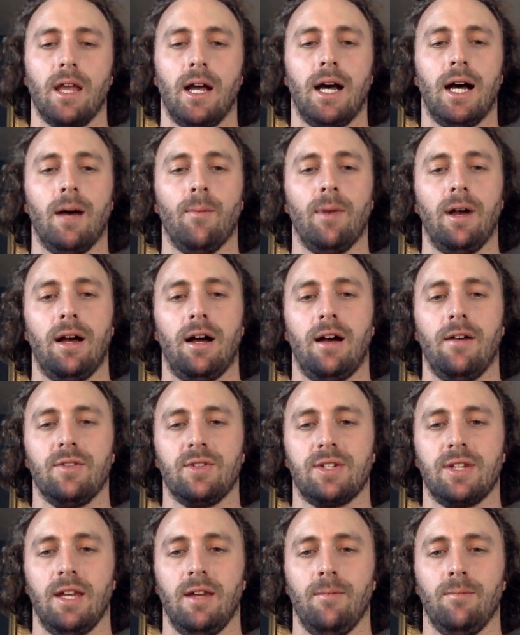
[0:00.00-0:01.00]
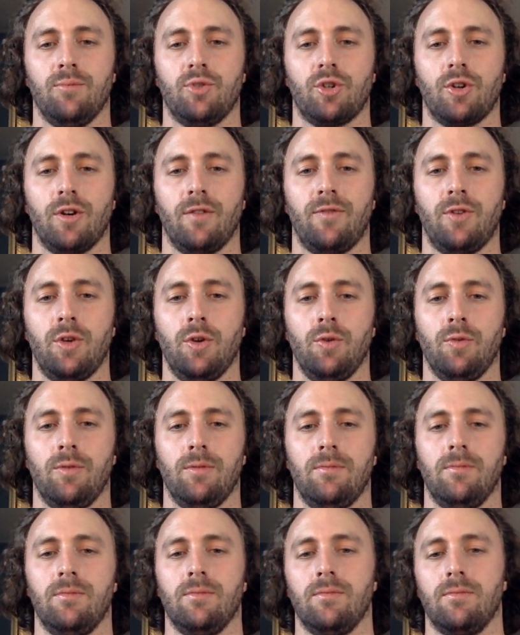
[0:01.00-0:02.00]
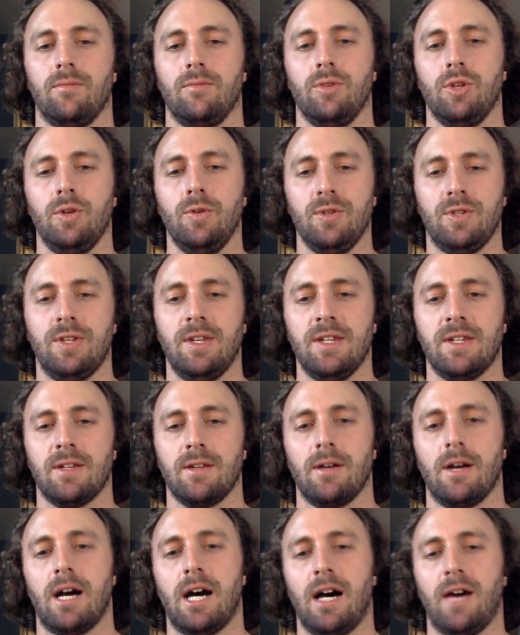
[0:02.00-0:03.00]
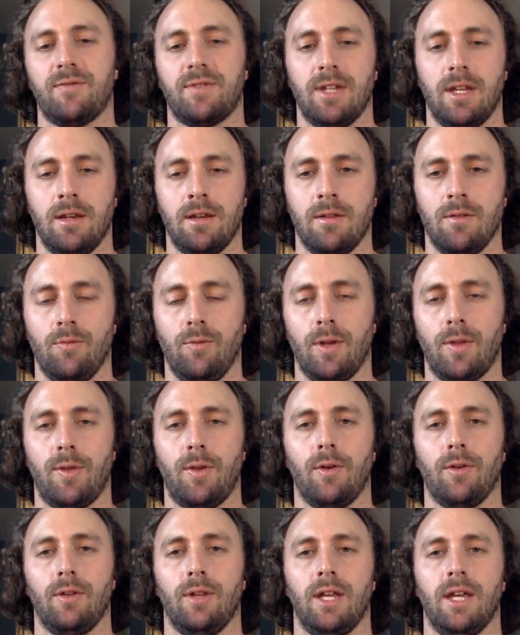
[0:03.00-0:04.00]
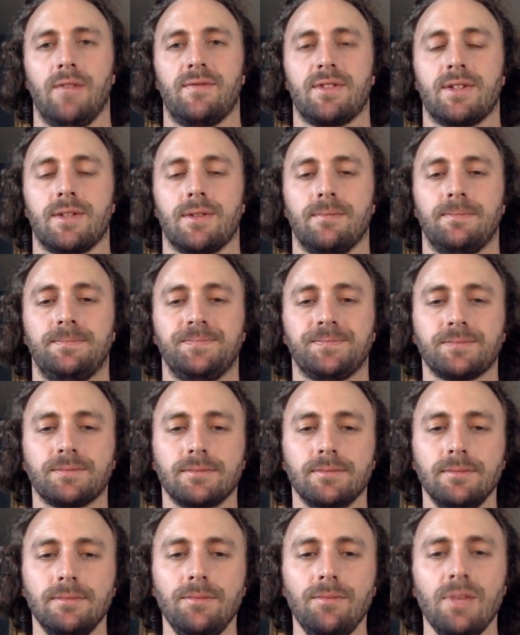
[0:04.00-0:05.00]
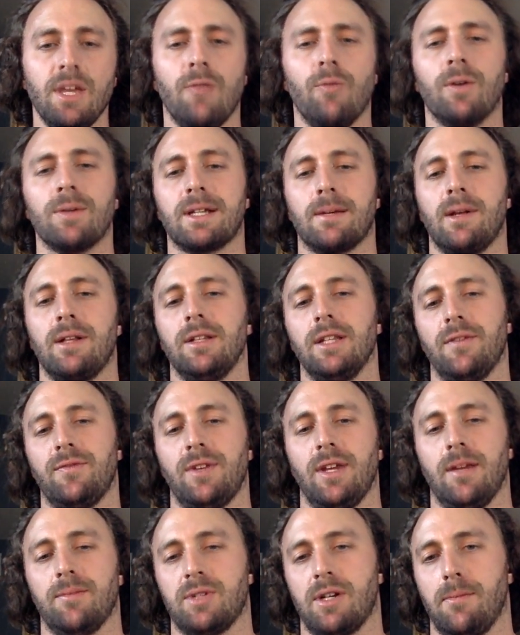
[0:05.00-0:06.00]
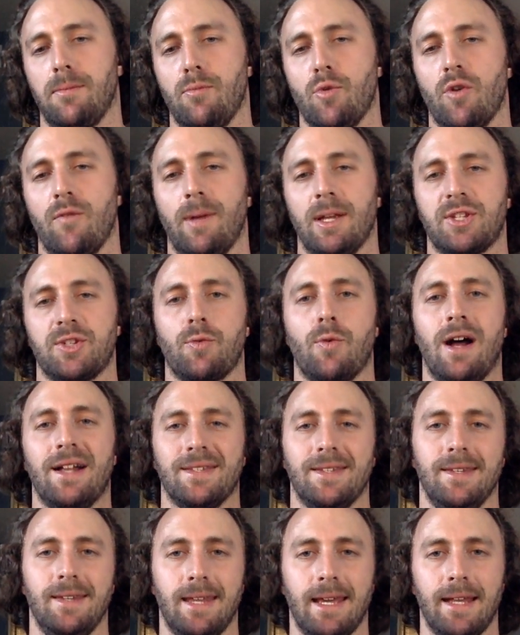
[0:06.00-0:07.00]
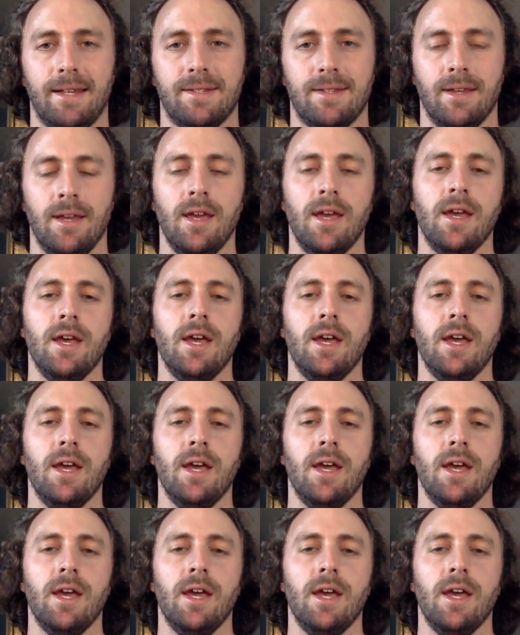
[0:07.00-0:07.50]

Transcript: Um, obviously, I'm sure if you use these often with your lifts. And when I'm talking about lifting, I'm talking more about squats and deads.